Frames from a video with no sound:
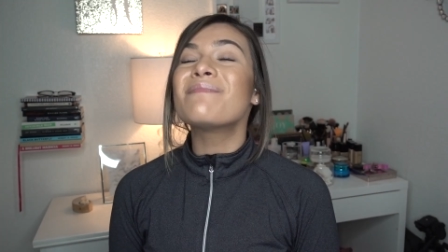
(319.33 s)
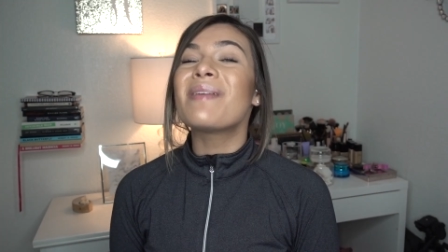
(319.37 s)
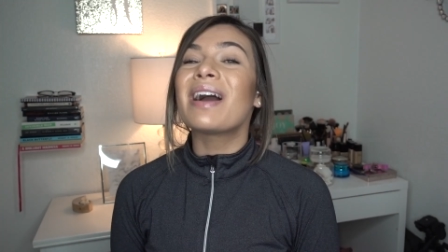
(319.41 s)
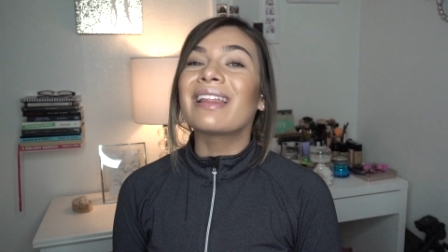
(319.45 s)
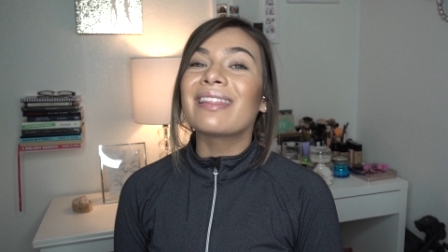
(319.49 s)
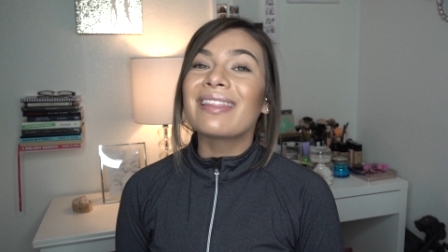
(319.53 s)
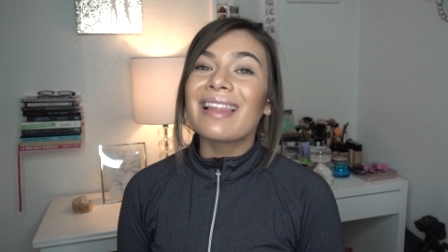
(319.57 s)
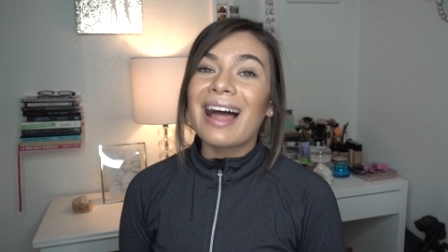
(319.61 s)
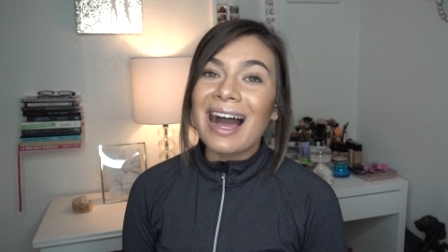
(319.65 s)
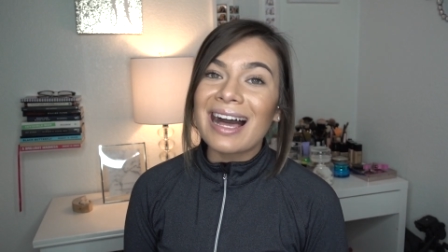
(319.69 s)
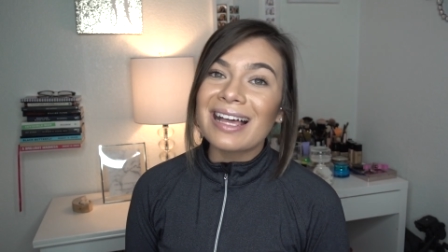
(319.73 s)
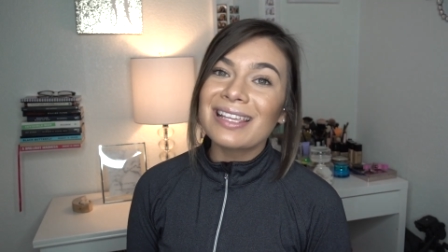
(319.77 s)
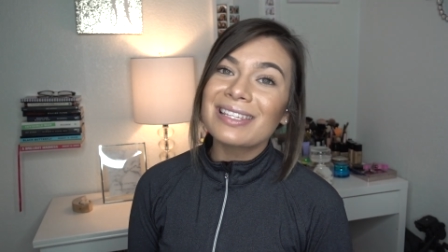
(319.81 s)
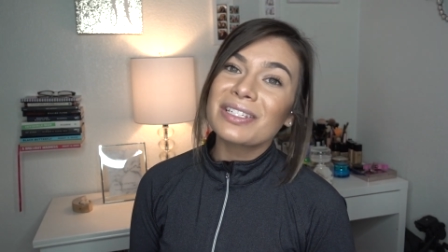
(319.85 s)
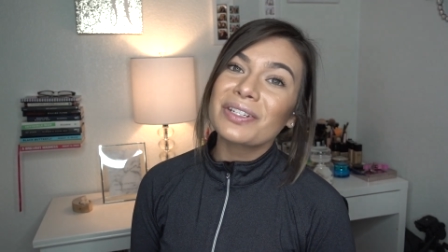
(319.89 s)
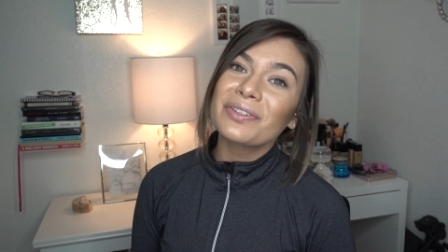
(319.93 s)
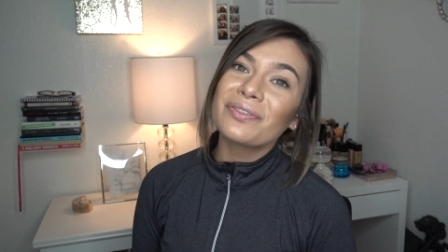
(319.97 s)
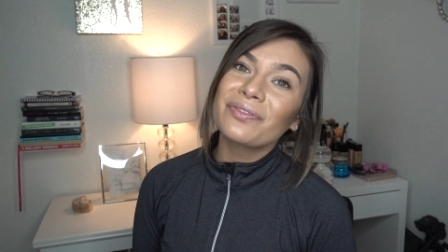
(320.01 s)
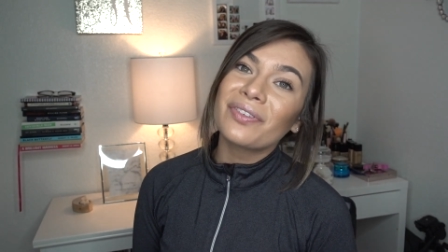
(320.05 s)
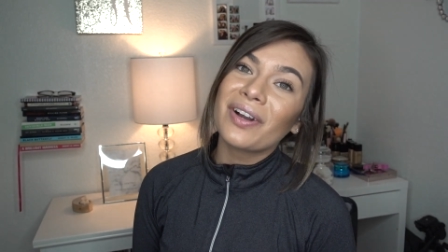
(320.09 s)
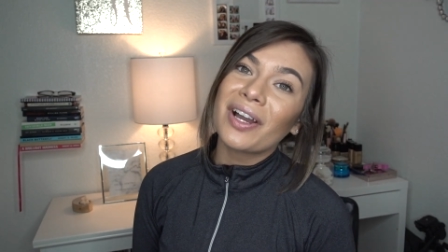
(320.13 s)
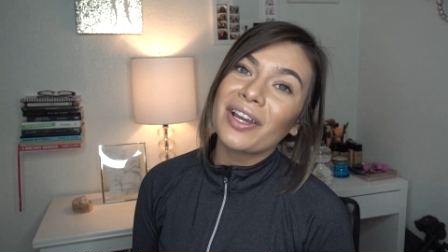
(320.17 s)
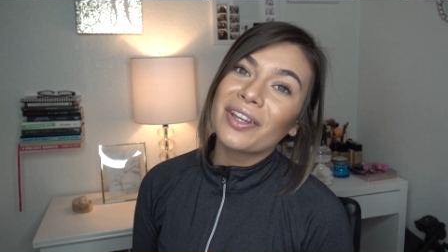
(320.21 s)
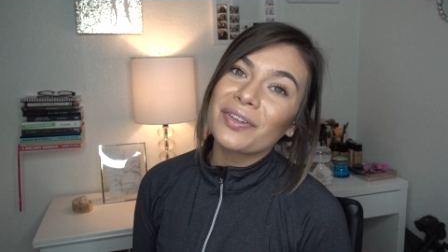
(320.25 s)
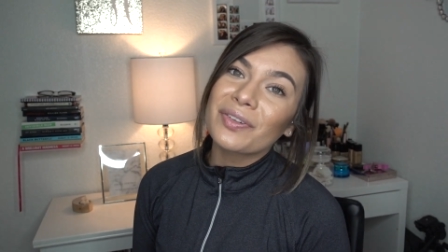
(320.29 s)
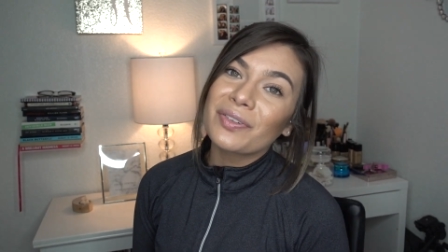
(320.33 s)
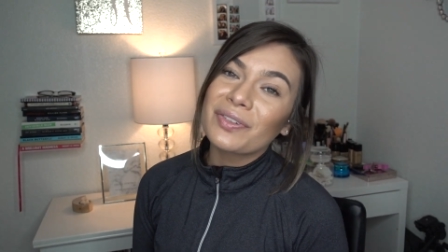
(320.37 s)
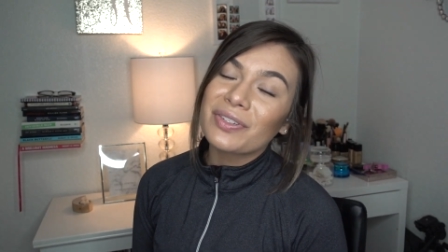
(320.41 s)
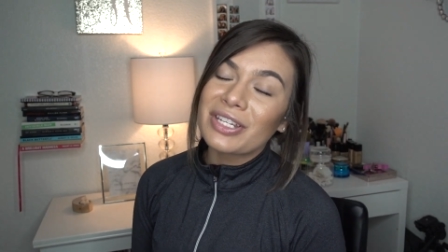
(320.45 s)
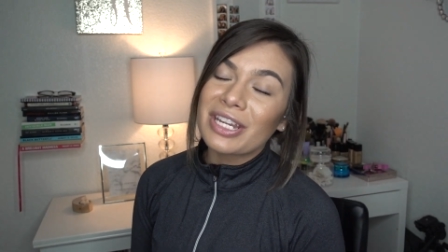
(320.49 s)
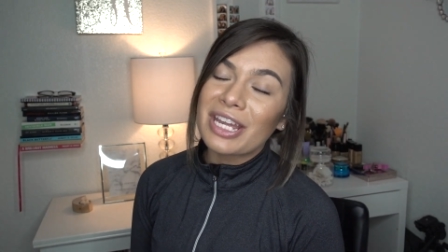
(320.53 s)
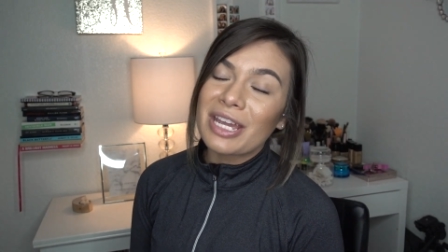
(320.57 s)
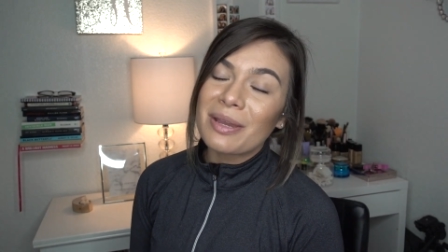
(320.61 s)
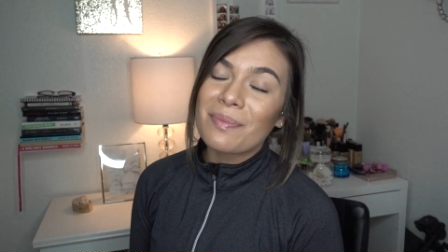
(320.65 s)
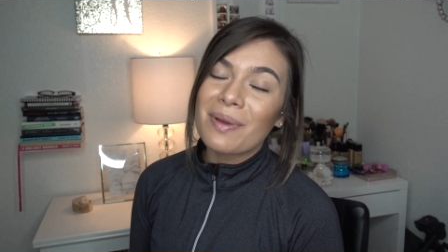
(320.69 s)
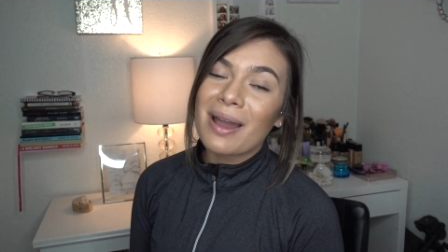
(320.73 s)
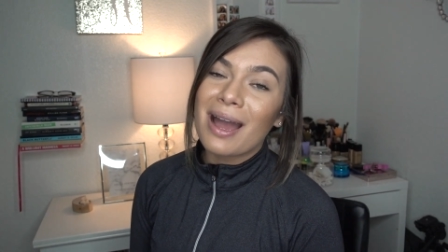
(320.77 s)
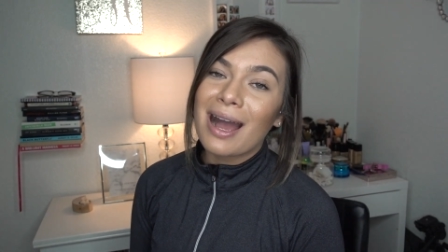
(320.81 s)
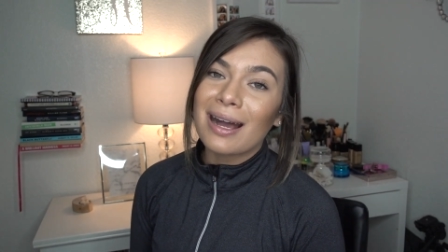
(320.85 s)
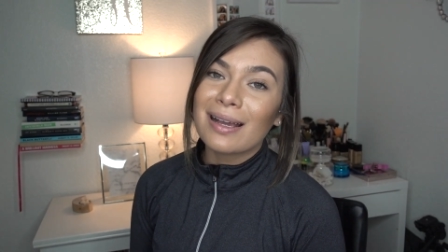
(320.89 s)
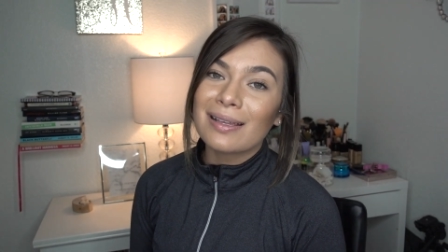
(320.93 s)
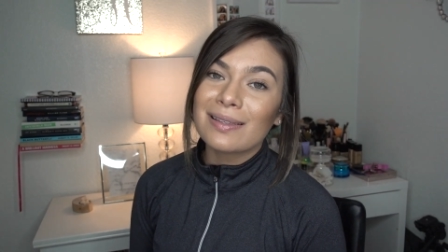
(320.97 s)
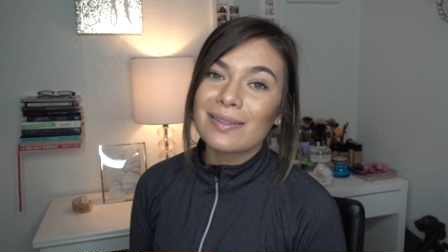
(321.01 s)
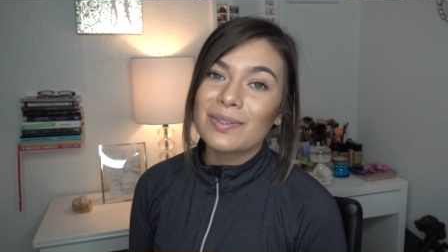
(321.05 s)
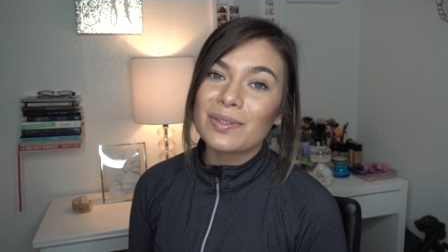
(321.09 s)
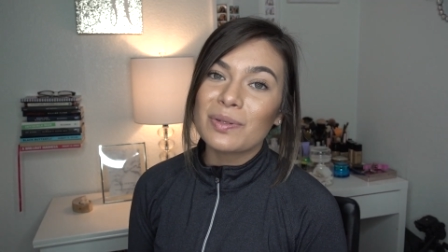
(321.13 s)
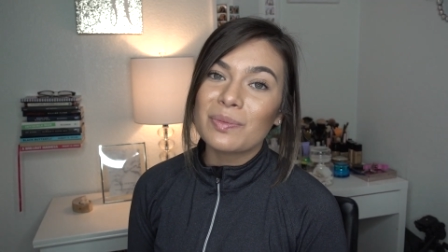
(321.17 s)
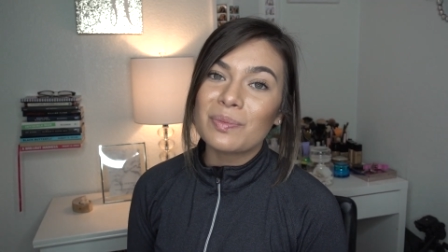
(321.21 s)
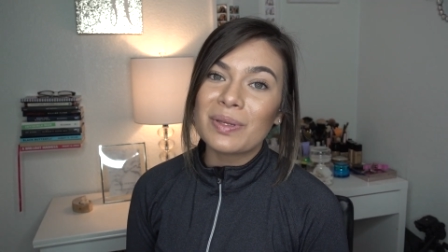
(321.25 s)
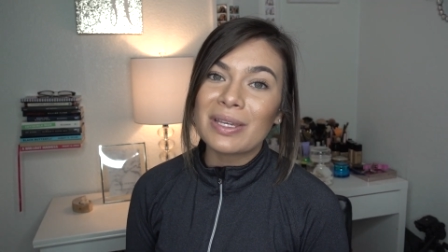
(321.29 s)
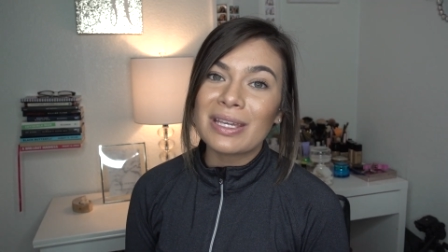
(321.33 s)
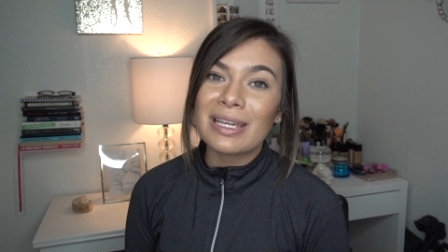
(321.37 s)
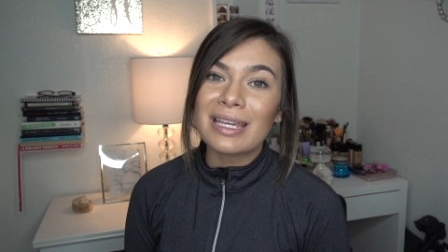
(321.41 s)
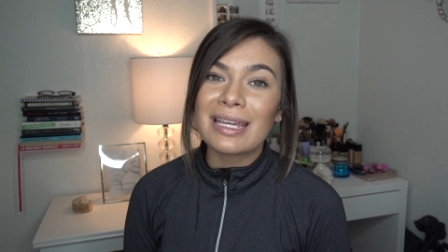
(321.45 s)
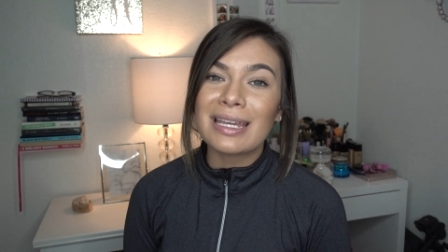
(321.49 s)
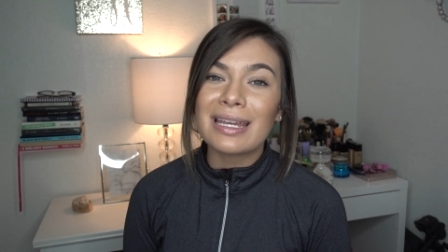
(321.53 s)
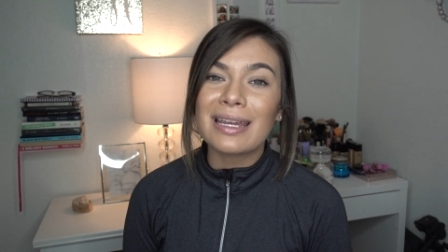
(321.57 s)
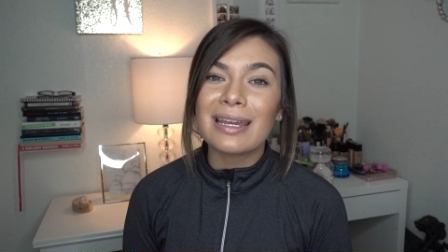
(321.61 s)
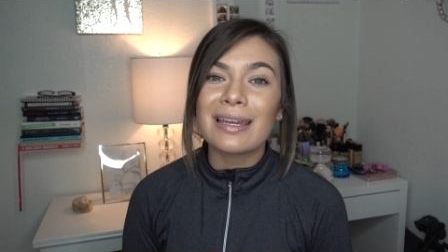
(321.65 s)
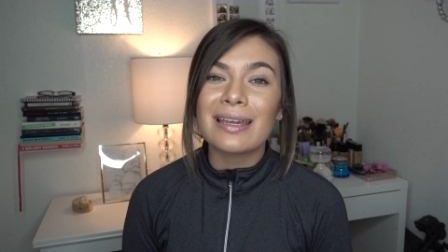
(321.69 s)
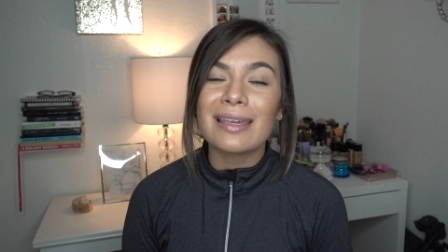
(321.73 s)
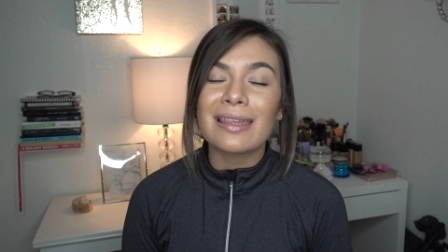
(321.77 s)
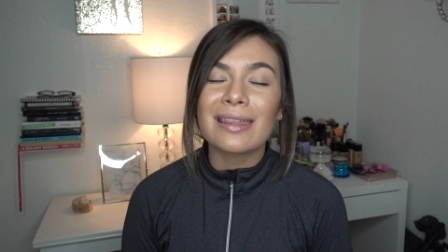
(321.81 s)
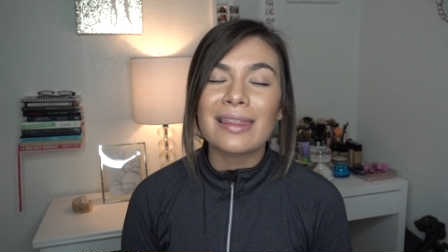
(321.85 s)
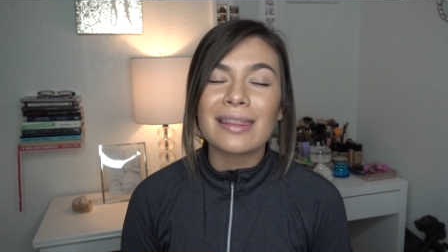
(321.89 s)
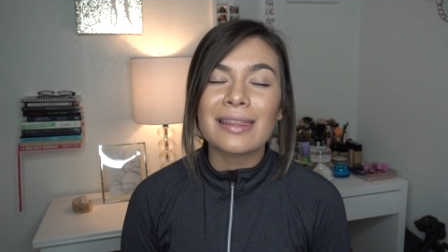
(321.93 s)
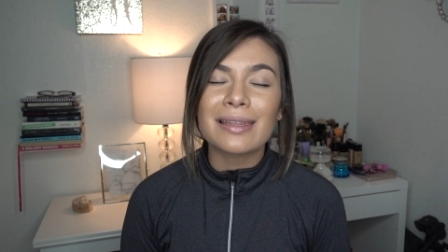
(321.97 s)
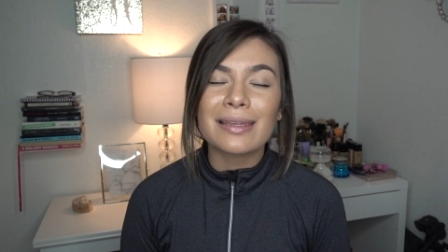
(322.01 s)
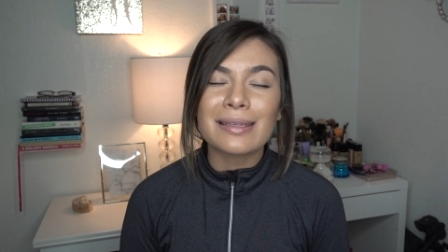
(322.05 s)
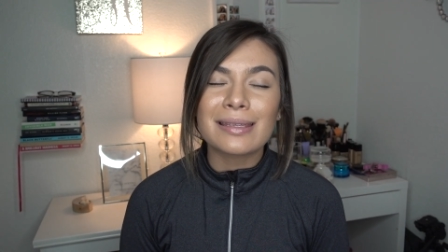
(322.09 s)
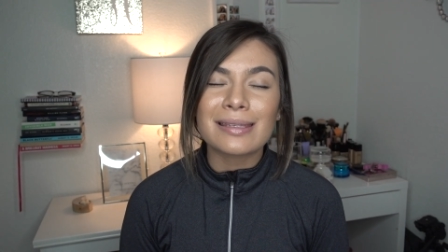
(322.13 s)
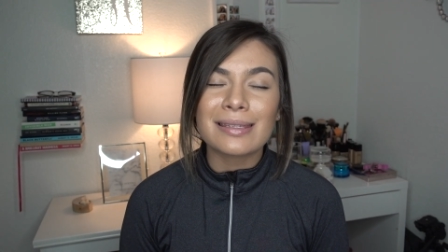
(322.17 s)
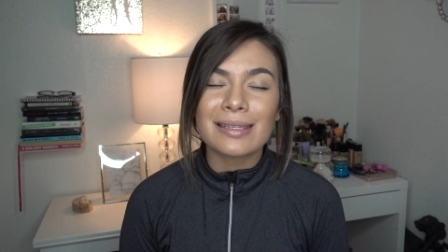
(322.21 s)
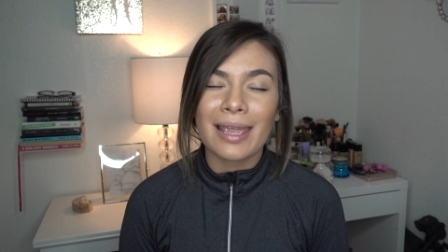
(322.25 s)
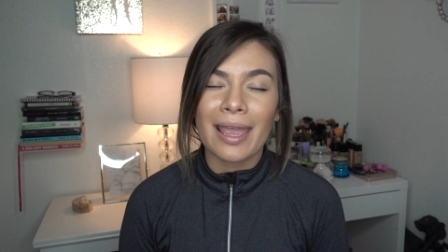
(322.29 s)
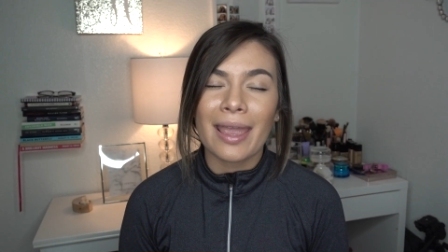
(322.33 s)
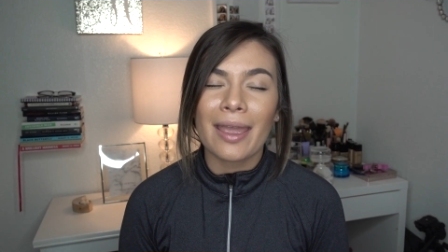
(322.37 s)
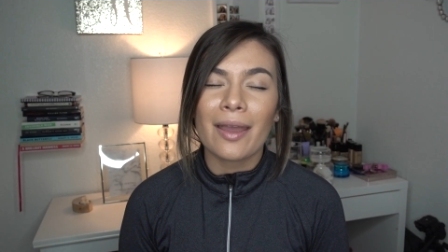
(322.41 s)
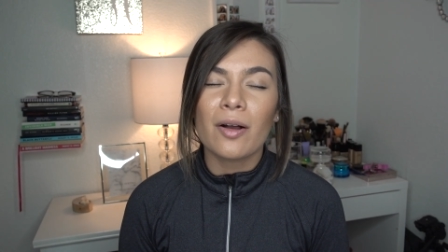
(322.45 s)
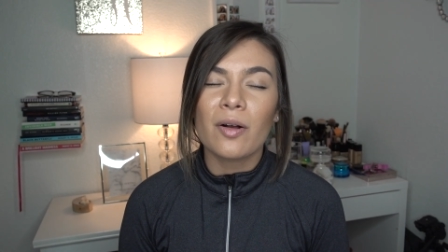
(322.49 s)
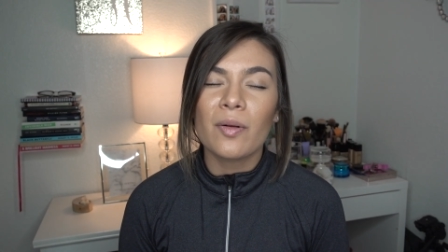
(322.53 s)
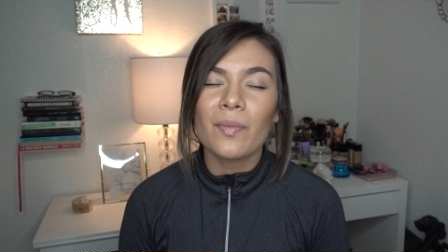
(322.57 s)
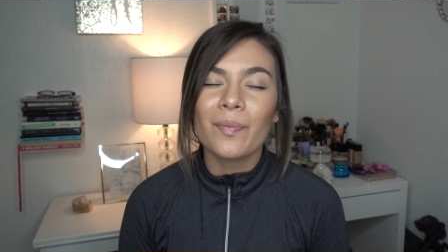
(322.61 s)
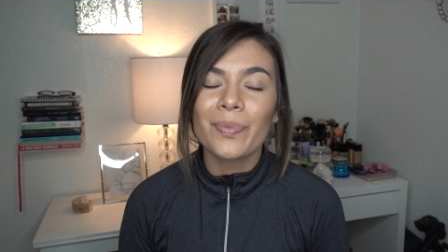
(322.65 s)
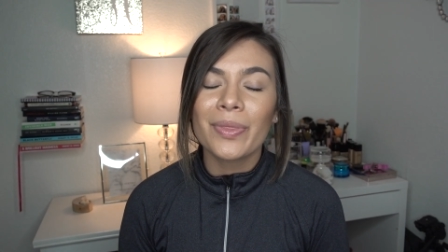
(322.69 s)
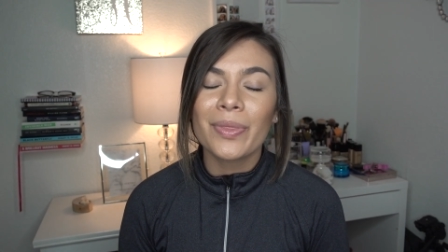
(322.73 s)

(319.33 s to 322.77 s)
My last and final tip has to be the scale.